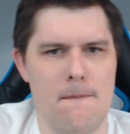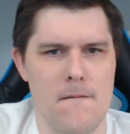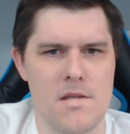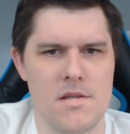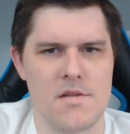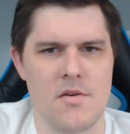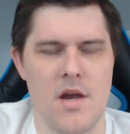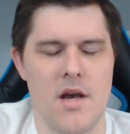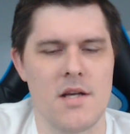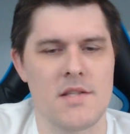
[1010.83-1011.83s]
So
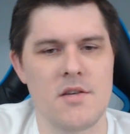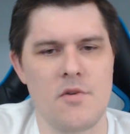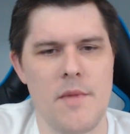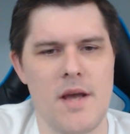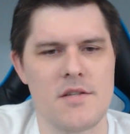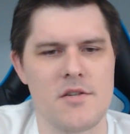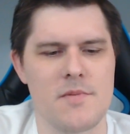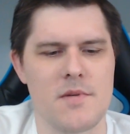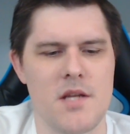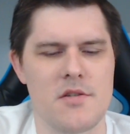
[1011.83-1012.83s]
yeah, Secret Masters
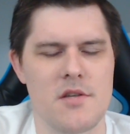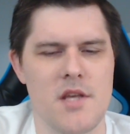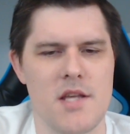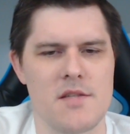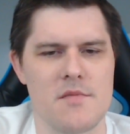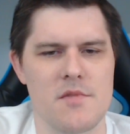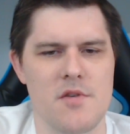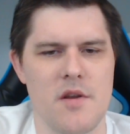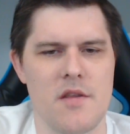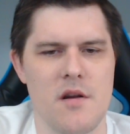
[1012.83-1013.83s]
potentially has some
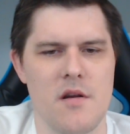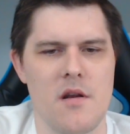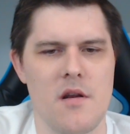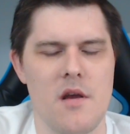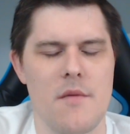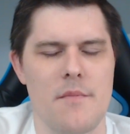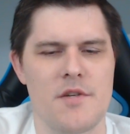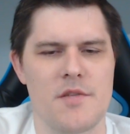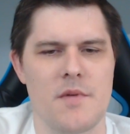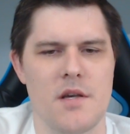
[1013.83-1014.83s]
strength here
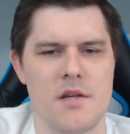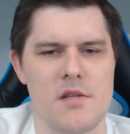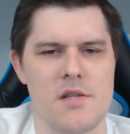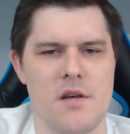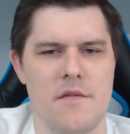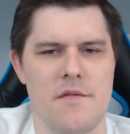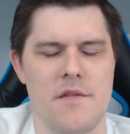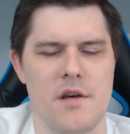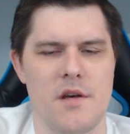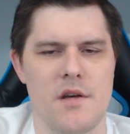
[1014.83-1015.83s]
just because of
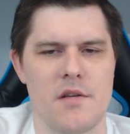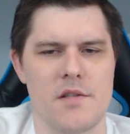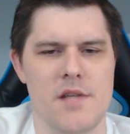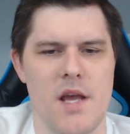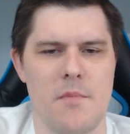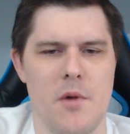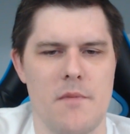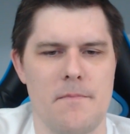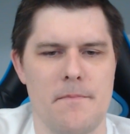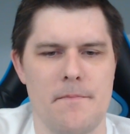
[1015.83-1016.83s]
the sack pawn.
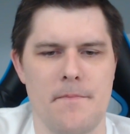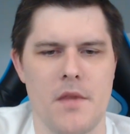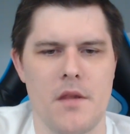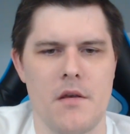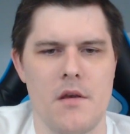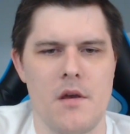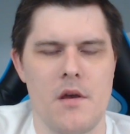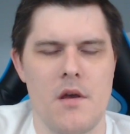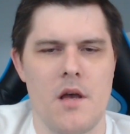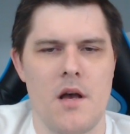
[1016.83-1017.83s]

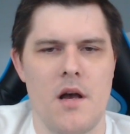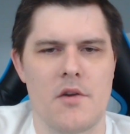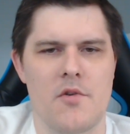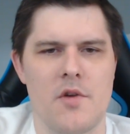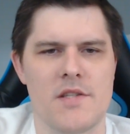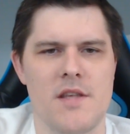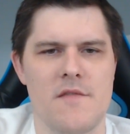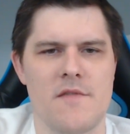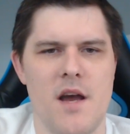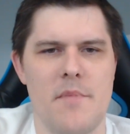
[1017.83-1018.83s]
In Crix, they've
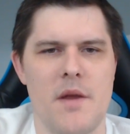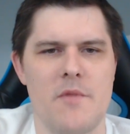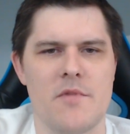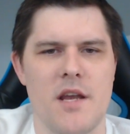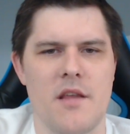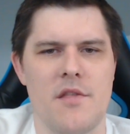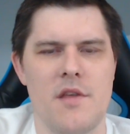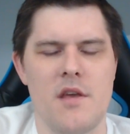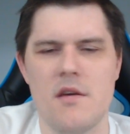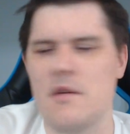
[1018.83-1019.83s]
got Banewitch
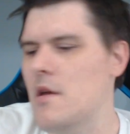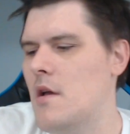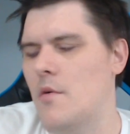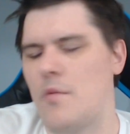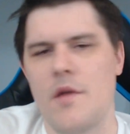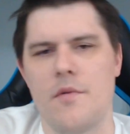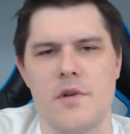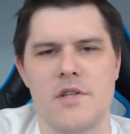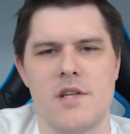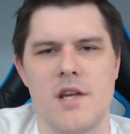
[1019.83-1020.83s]
Agathea,
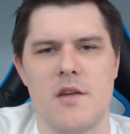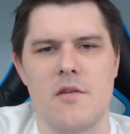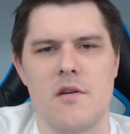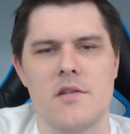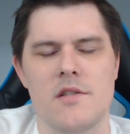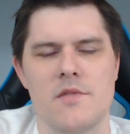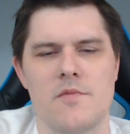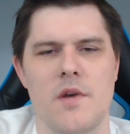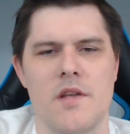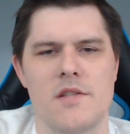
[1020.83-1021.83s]
Wraithwitch Denegra,
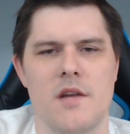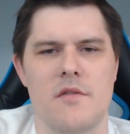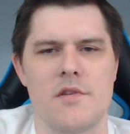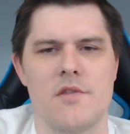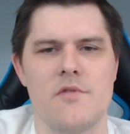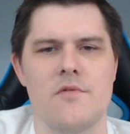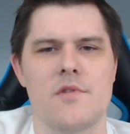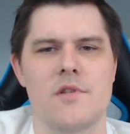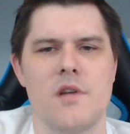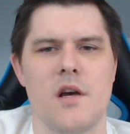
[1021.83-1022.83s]
that's Denegra 2,
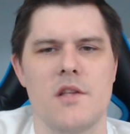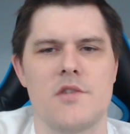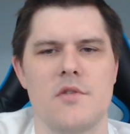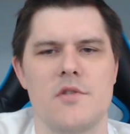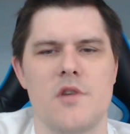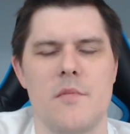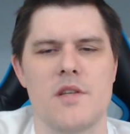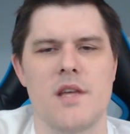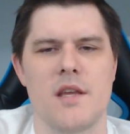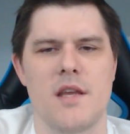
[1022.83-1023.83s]
Lichlord
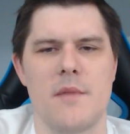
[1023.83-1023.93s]
Terminus, and Captain